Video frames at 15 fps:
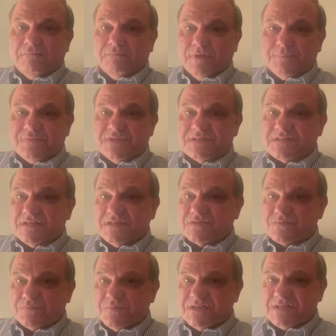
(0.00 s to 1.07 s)
weapons. The
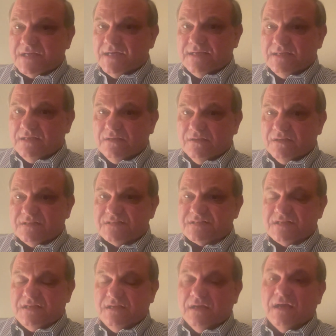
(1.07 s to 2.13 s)
Swiss, I did not
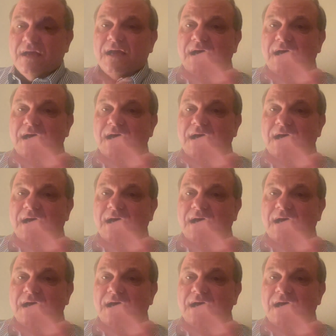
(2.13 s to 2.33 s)
see.